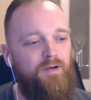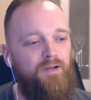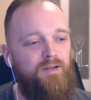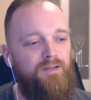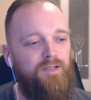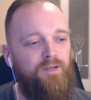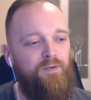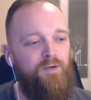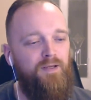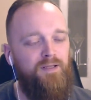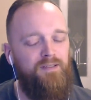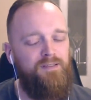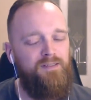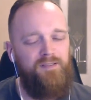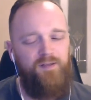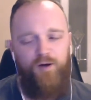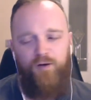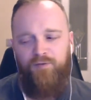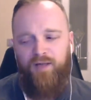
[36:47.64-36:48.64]
the,
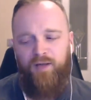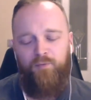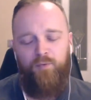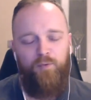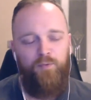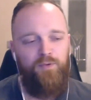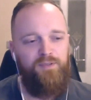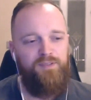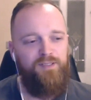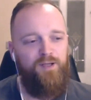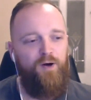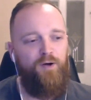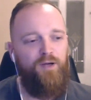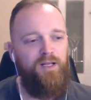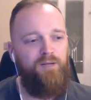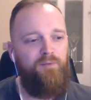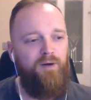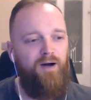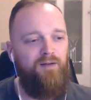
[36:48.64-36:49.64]
sort of like what we were
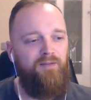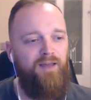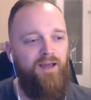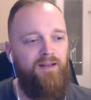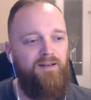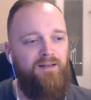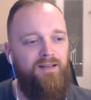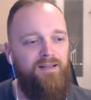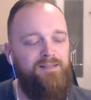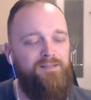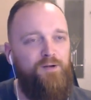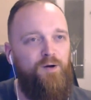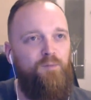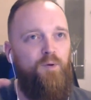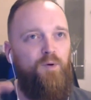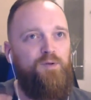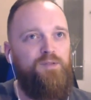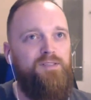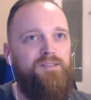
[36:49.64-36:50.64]
talking about then, it's
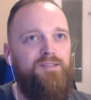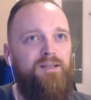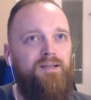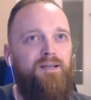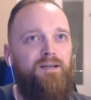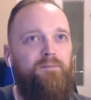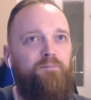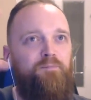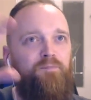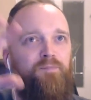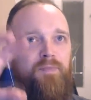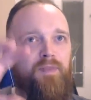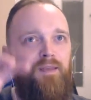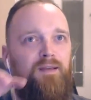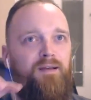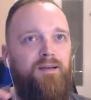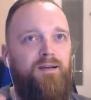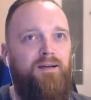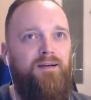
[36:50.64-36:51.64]
almost um,
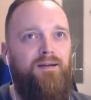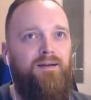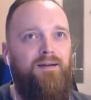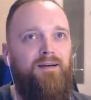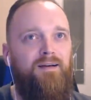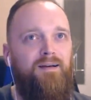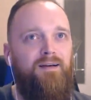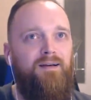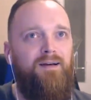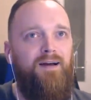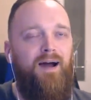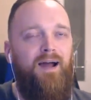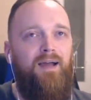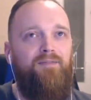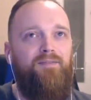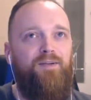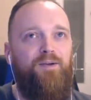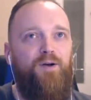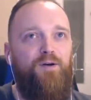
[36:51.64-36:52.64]
I
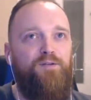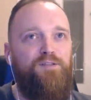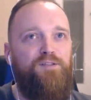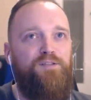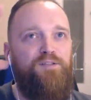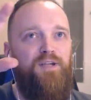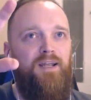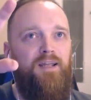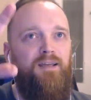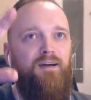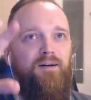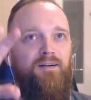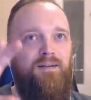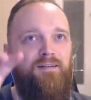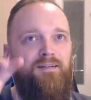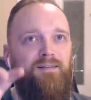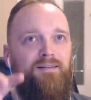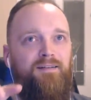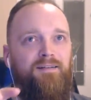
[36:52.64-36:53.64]
have to concentrate
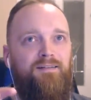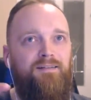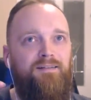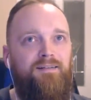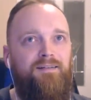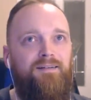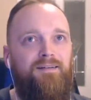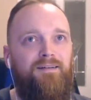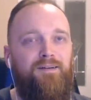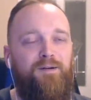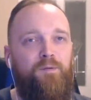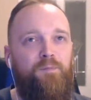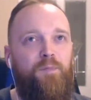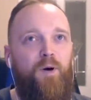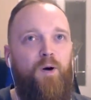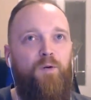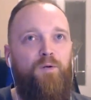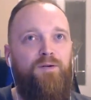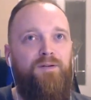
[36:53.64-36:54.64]
on
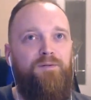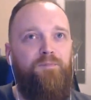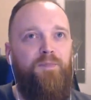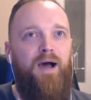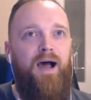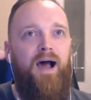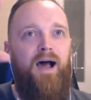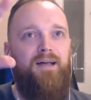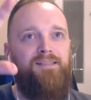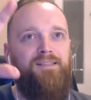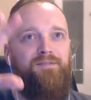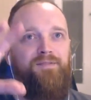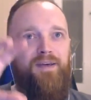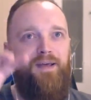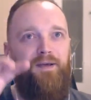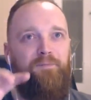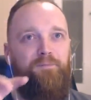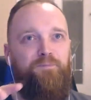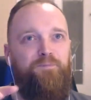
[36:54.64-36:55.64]
component parts of
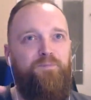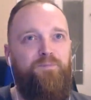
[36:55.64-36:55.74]
it.